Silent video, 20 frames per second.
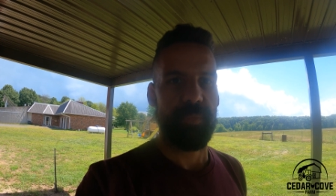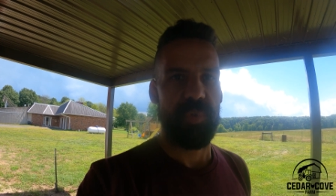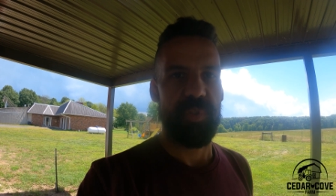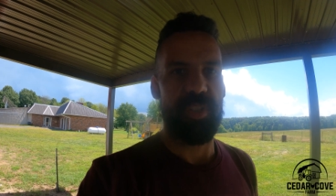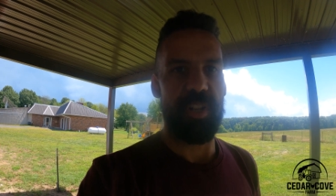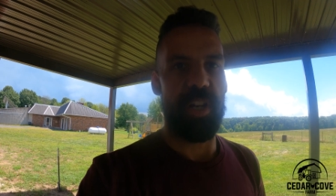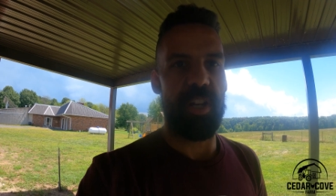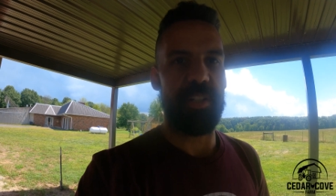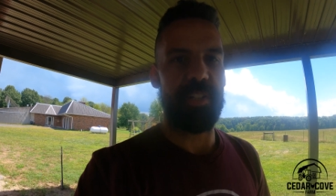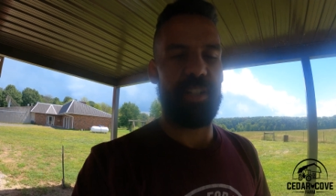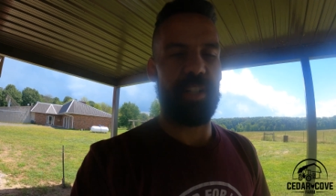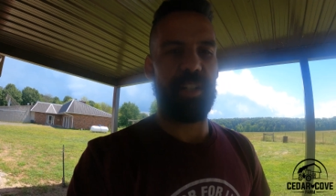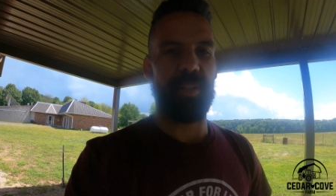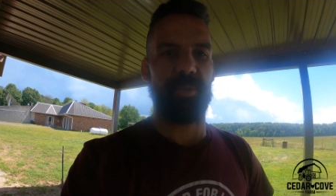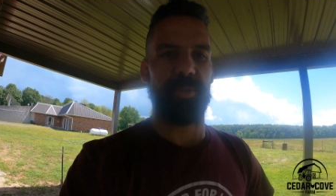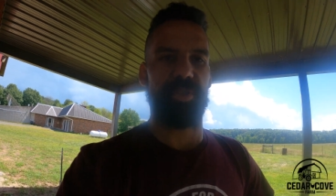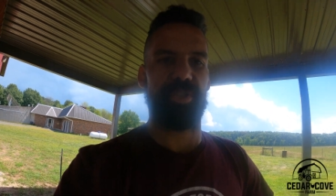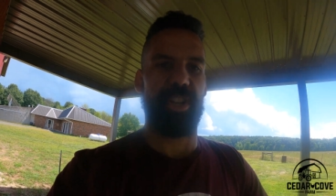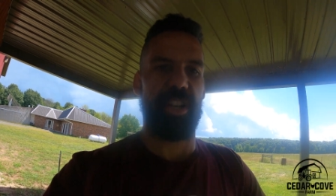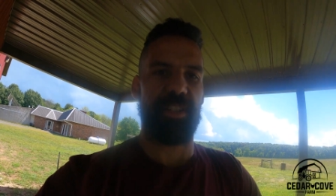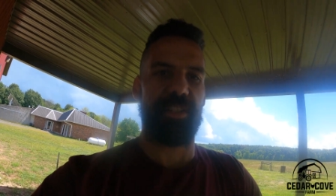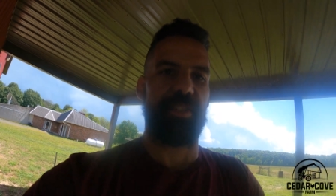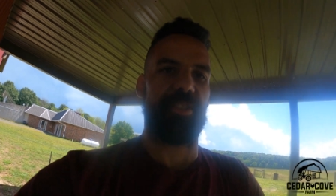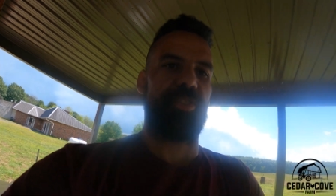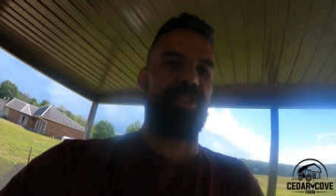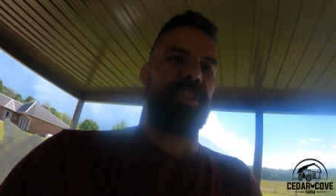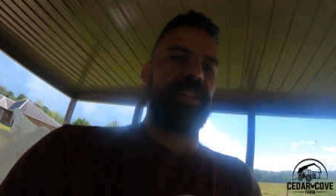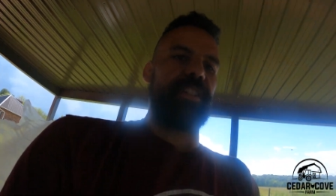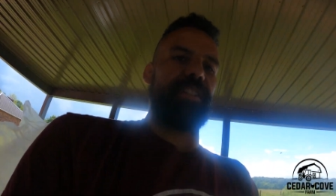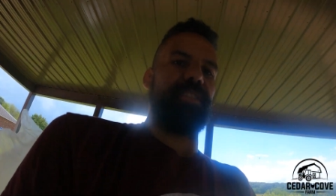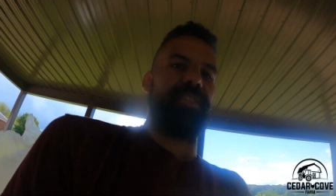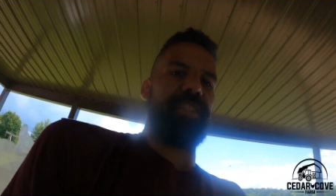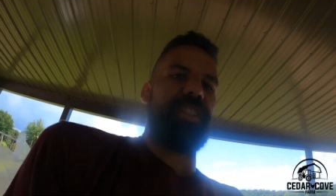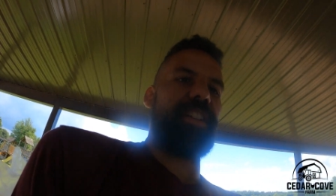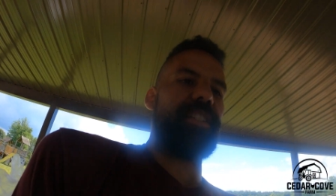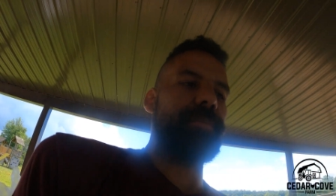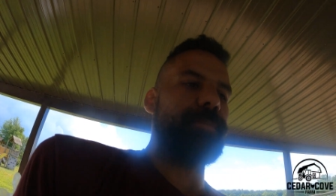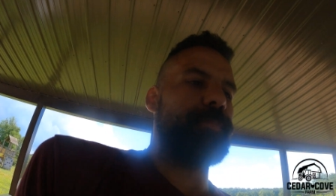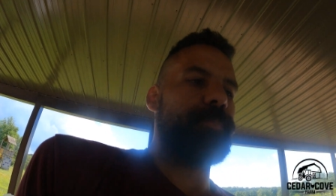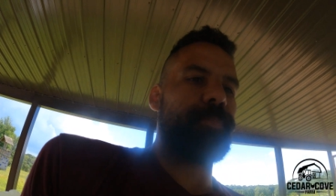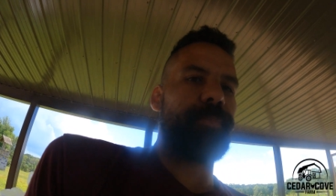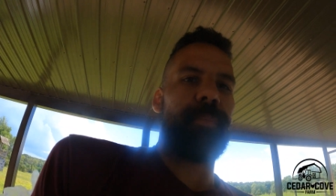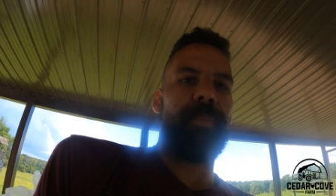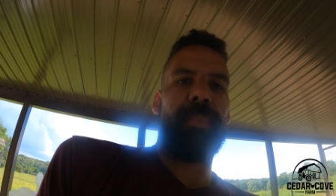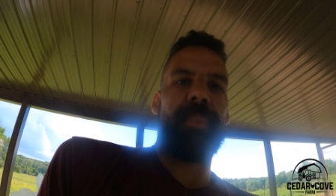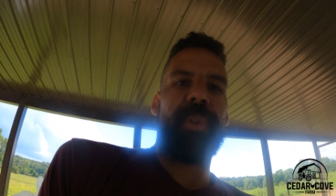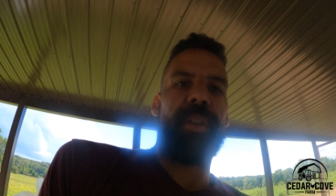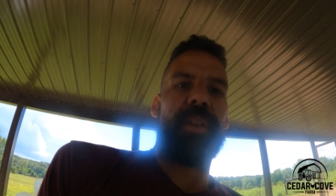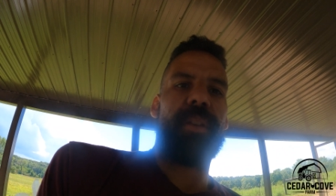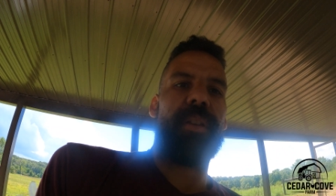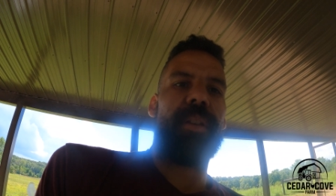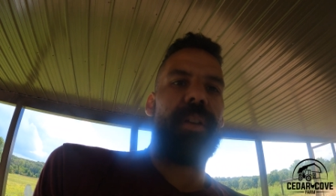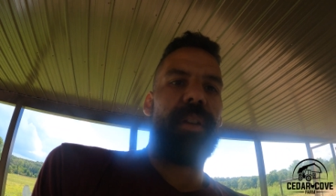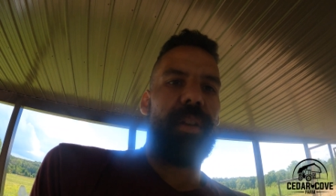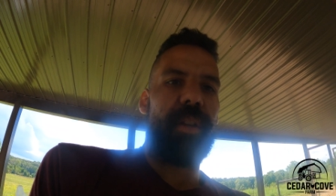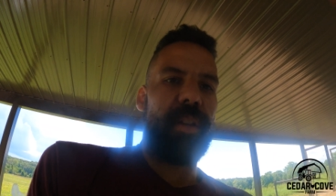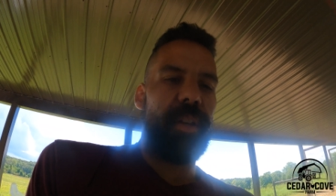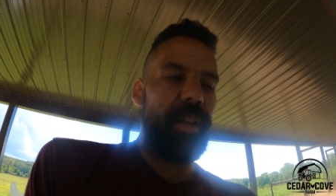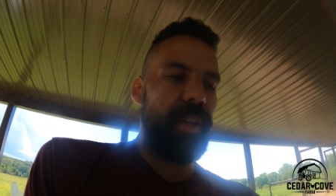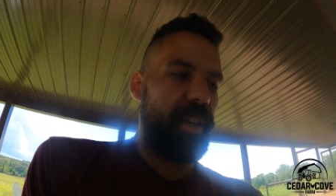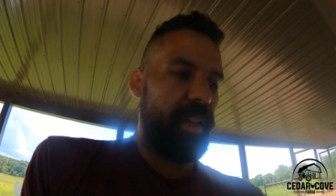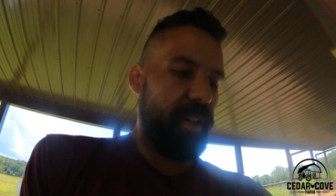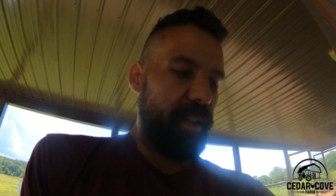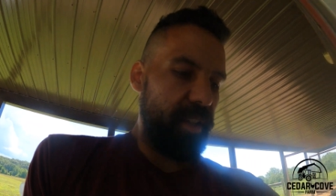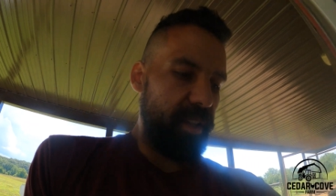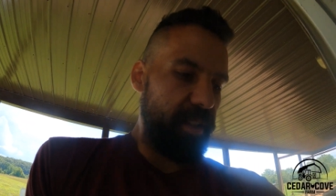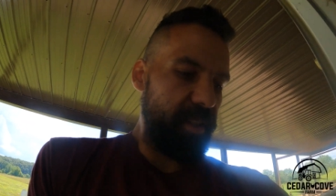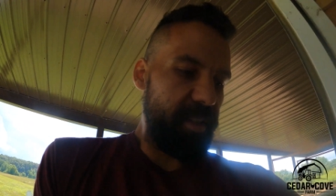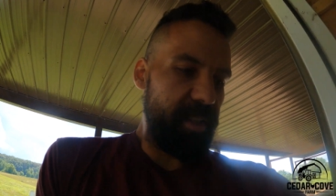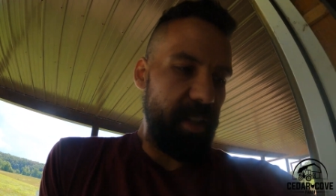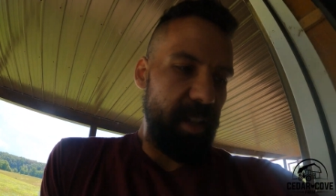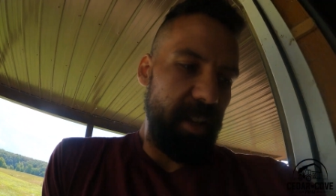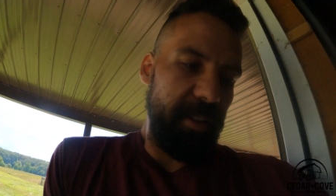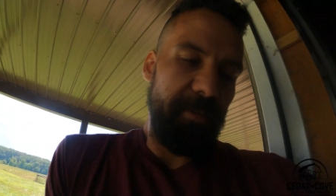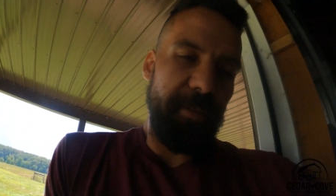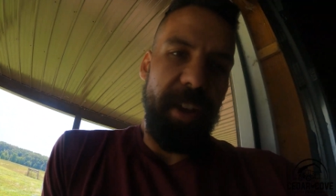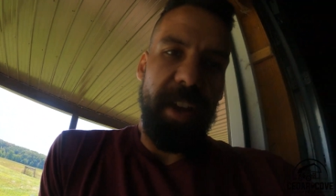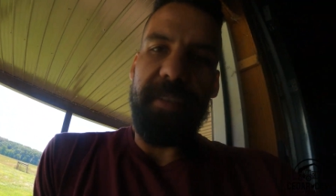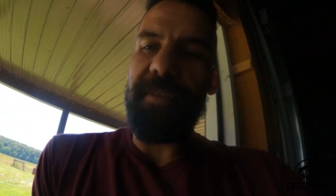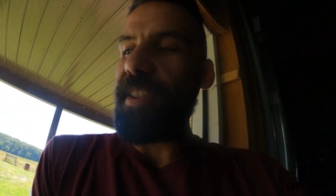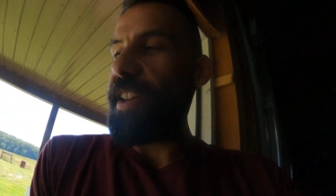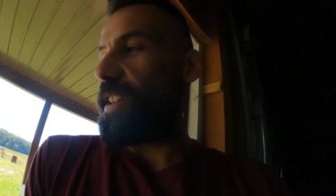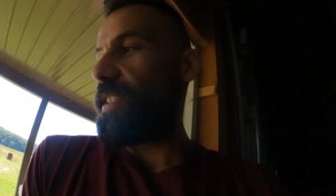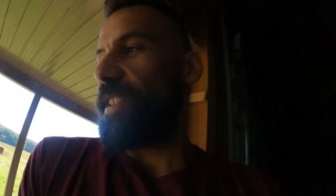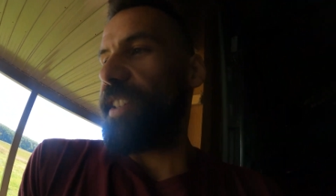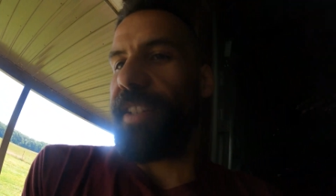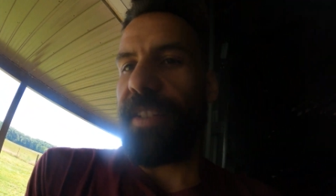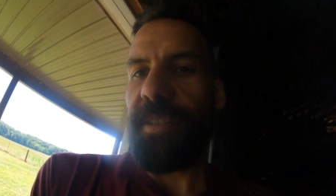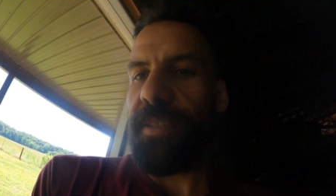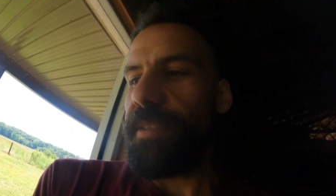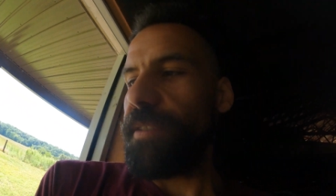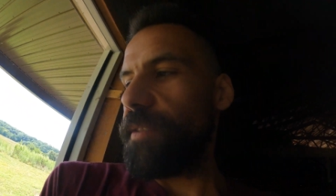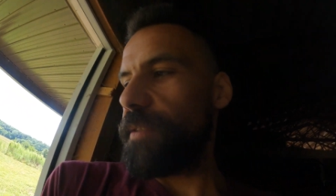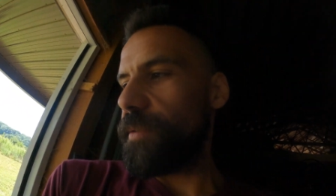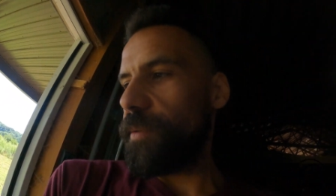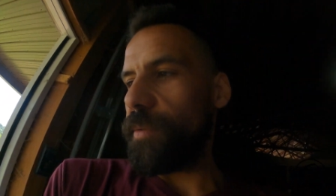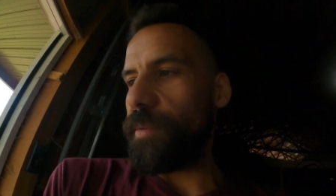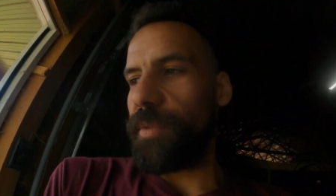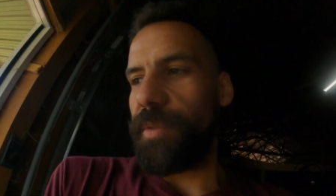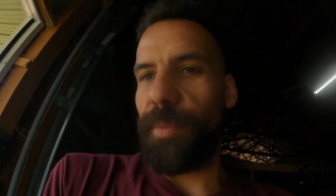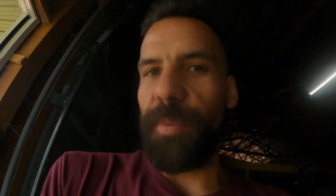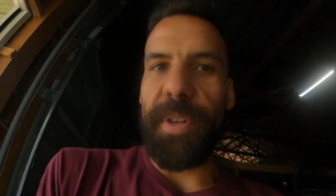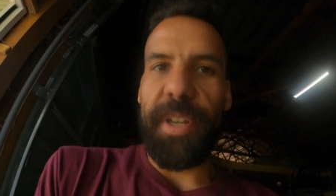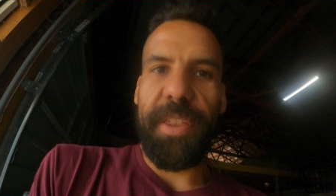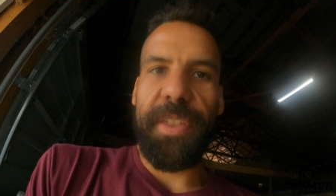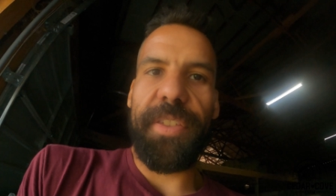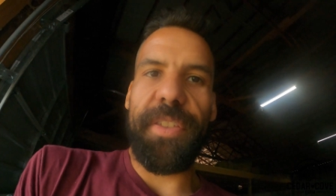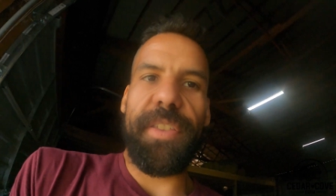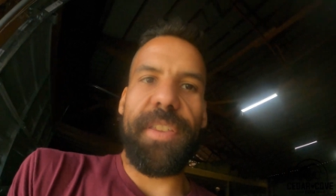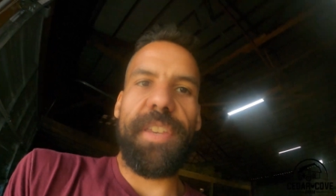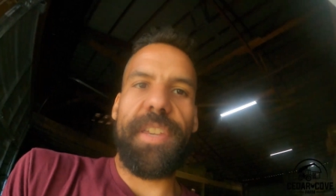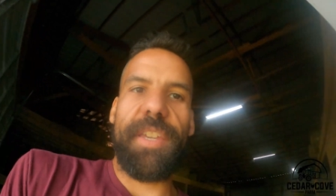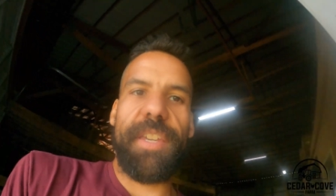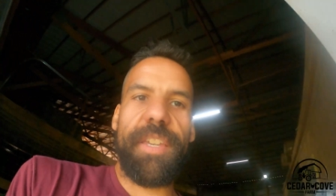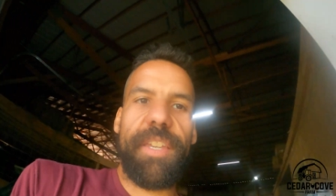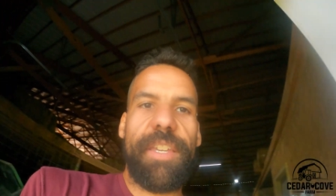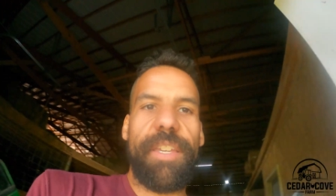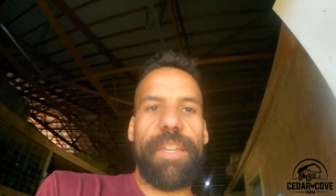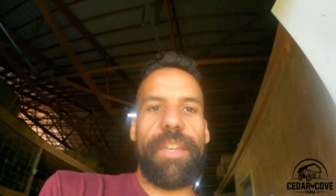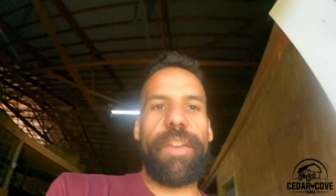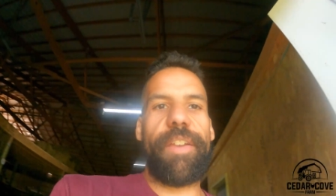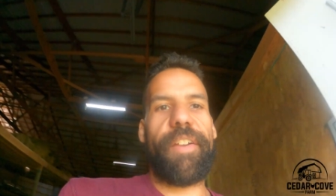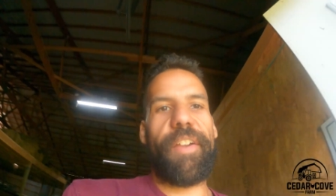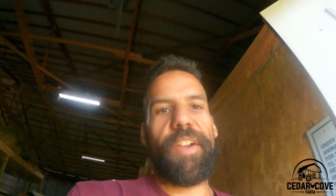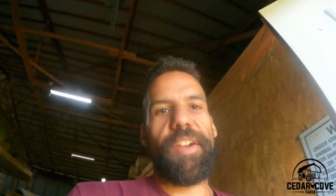Sorry, Tucker was chasing chickens again. It is 5 days in with the